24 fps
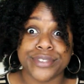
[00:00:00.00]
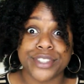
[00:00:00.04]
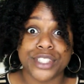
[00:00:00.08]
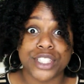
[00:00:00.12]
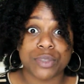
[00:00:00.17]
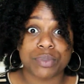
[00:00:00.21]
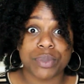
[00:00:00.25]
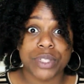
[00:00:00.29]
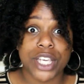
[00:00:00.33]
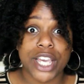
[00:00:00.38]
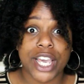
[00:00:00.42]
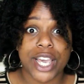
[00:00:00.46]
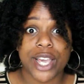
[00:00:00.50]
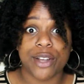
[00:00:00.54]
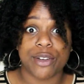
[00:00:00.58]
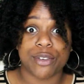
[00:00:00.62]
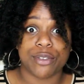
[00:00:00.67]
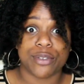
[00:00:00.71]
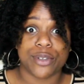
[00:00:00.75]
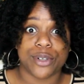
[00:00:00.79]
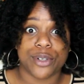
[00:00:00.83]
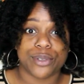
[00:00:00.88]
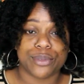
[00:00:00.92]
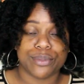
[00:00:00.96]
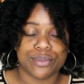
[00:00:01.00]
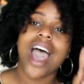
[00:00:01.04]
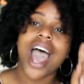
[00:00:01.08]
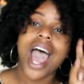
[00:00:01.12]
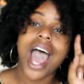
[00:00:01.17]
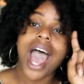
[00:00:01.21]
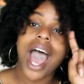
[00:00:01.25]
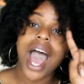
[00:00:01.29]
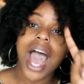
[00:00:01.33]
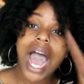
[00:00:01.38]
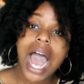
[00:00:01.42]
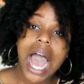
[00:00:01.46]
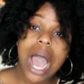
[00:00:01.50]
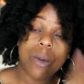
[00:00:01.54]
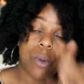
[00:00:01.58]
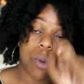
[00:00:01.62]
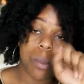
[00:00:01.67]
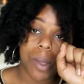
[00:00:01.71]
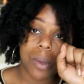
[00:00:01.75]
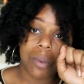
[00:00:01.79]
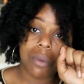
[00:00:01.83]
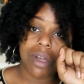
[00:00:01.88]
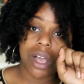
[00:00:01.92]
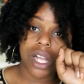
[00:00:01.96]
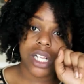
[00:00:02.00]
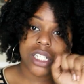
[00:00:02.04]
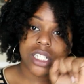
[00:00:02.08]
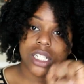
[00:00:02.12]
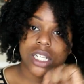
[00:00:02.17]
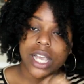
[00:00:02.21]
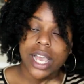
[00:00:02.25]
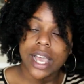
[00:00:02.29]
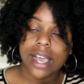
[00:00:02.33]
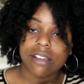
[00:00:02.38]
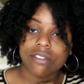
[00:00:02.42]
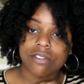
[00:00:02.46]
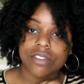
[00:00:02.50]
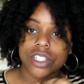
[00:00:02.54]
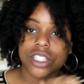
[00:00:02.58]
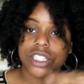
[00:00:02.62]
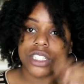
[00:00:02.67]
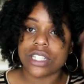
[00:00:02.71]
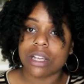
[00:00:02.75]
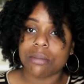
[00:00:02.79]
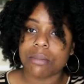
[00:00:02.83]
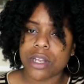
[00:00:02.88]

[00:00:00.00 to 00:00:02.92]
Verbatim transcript: just be careful. I will be watching Catfish.